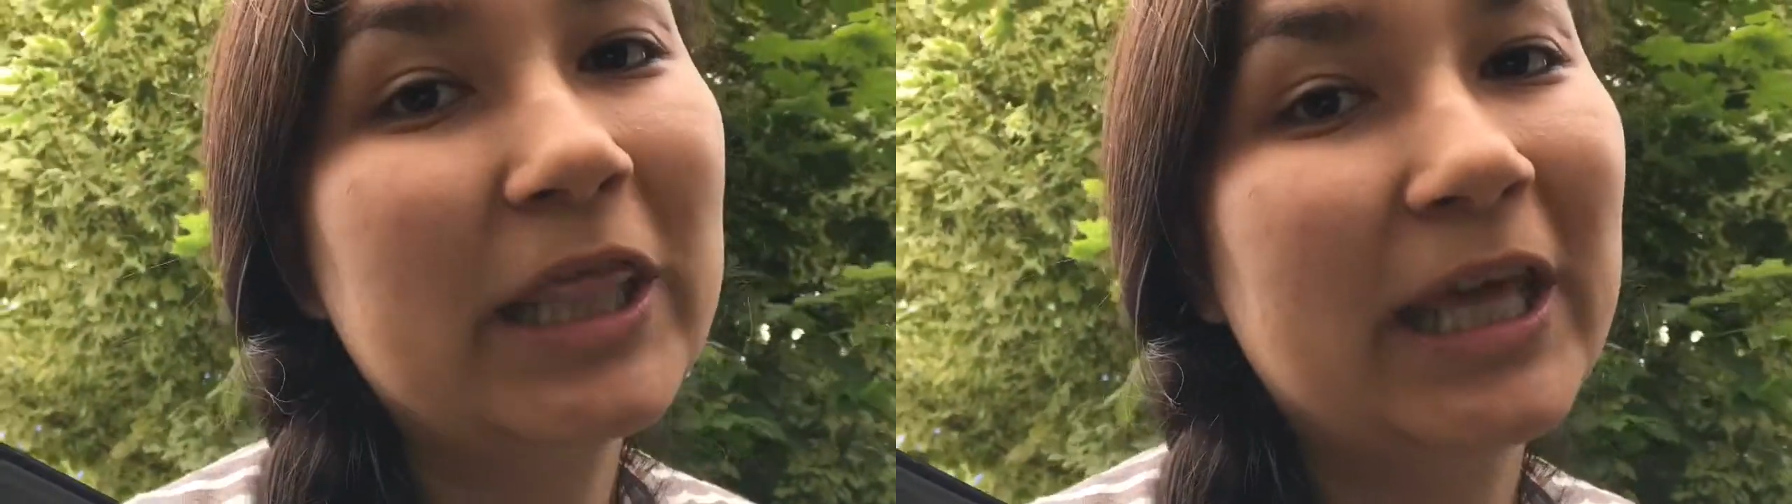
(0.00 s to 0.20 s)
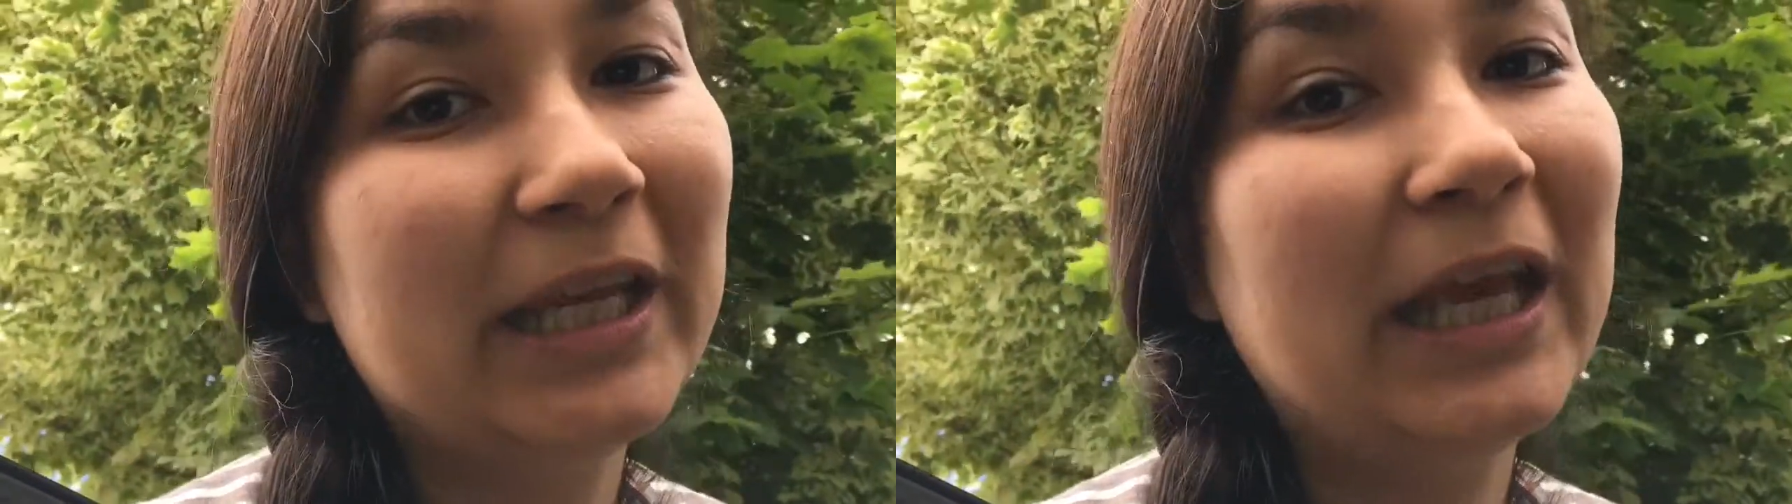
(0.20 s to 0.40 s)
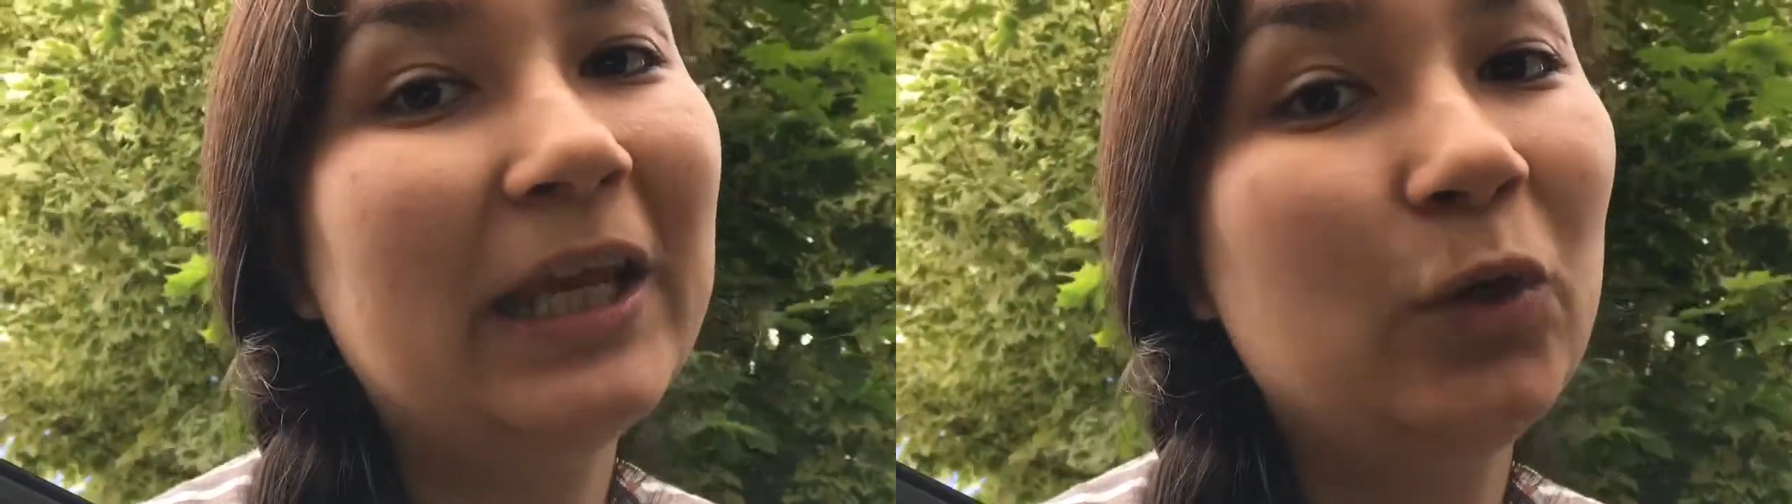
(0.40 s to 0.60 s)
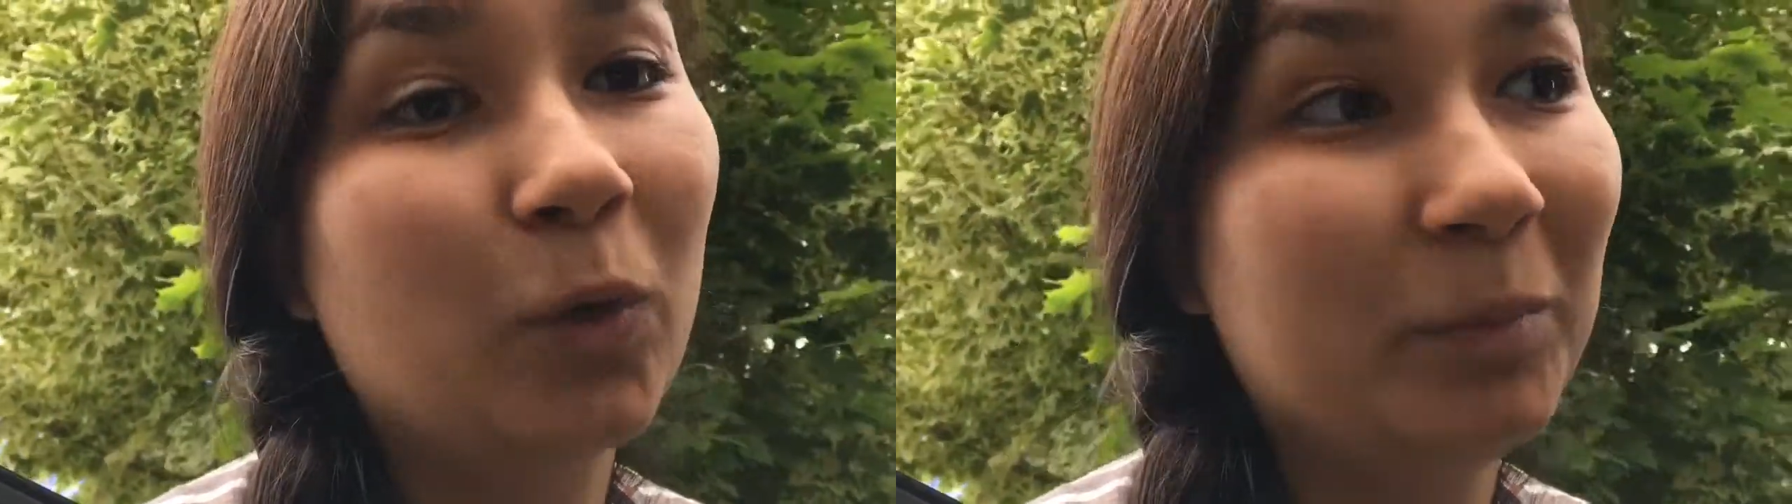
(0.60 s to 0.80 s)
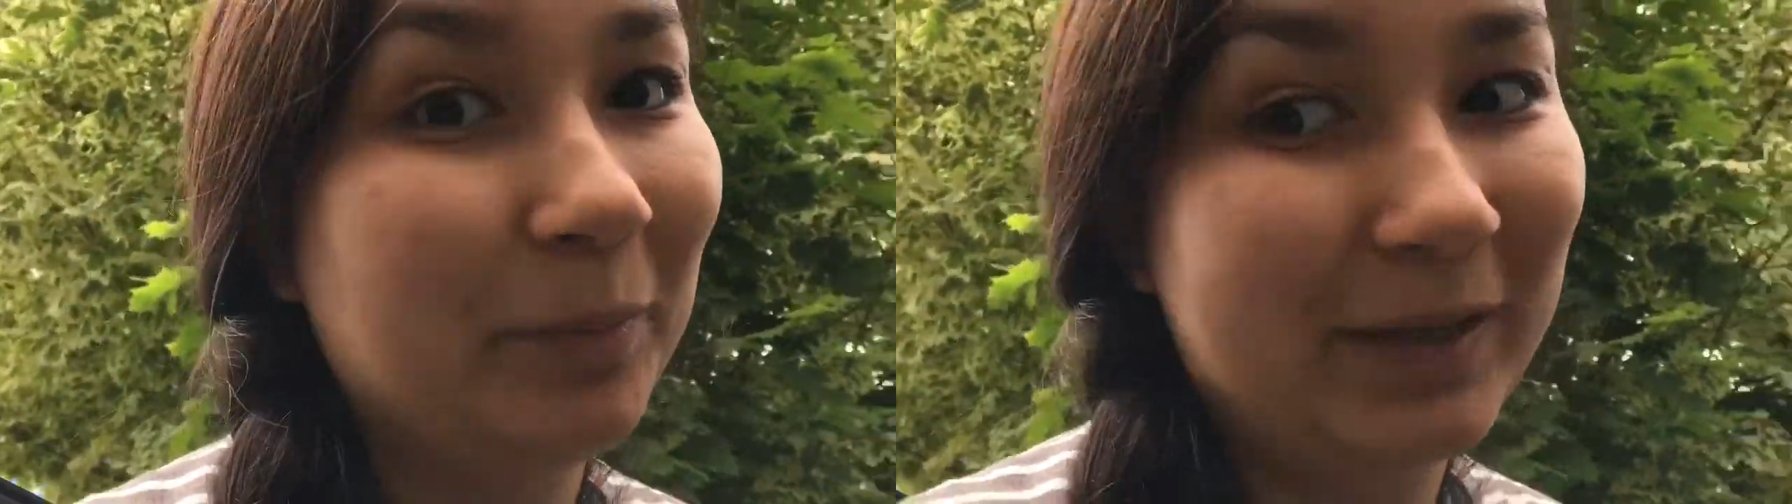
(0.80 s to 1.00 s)
than a
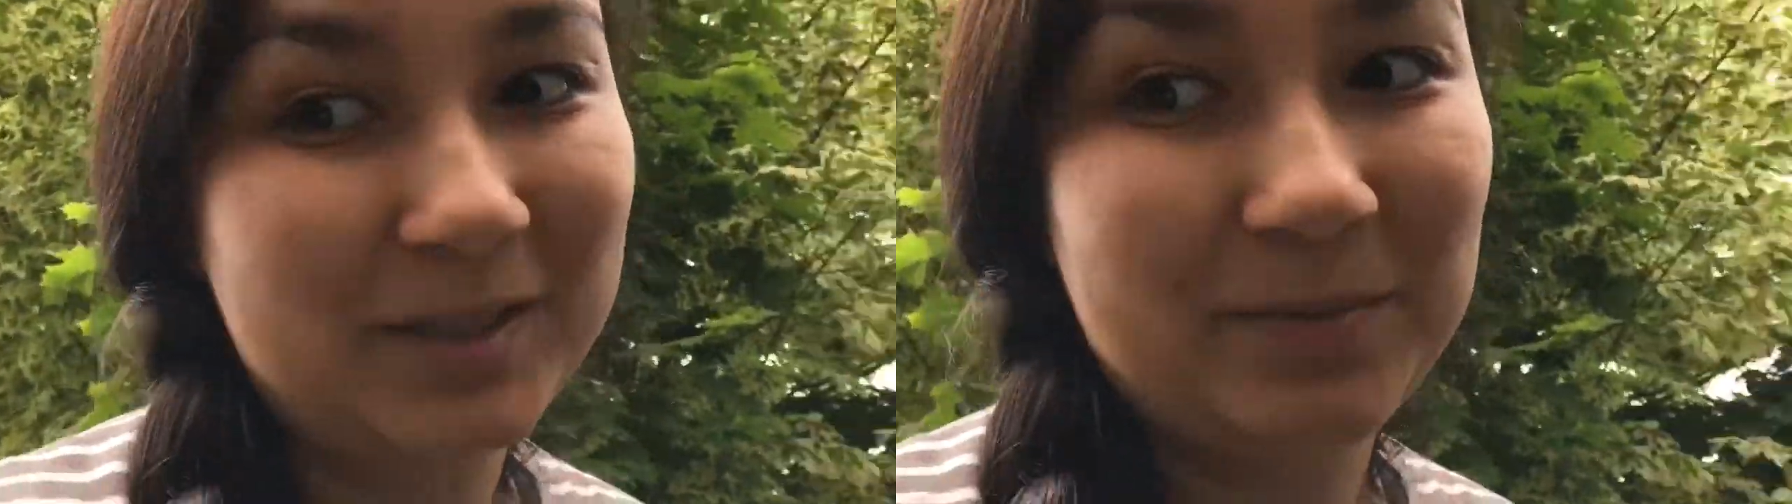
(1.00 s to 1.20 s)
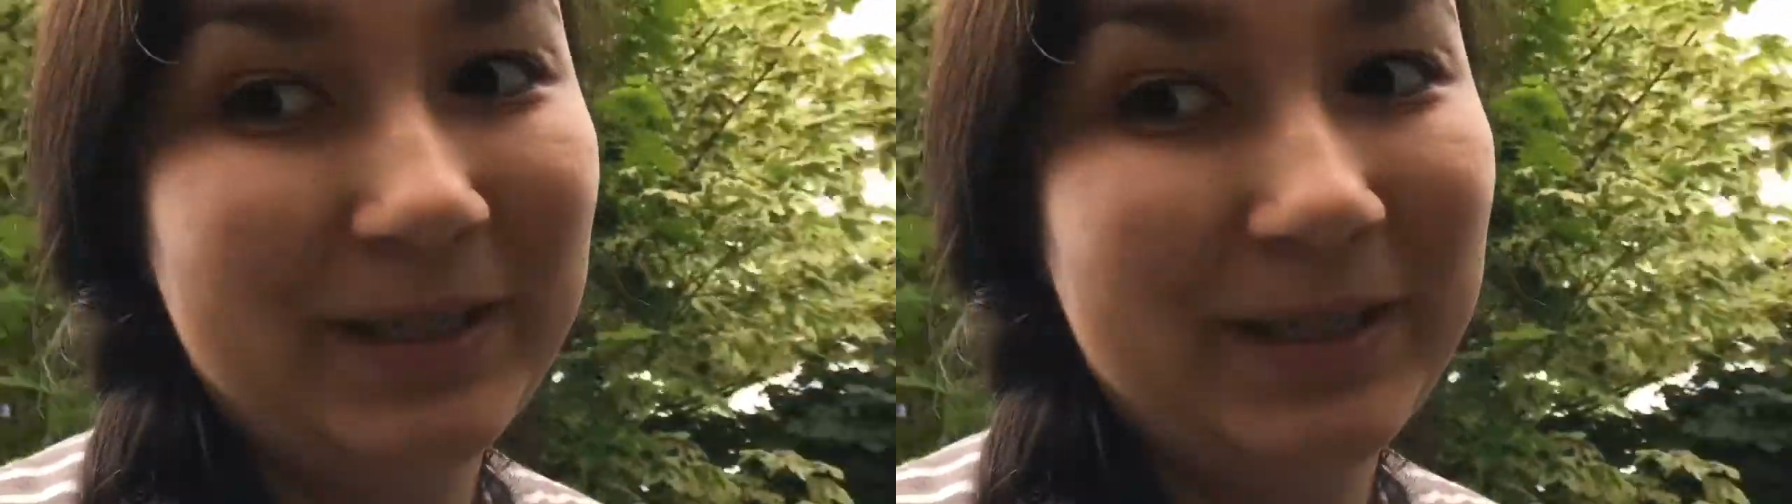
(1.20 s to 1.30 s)
normal box of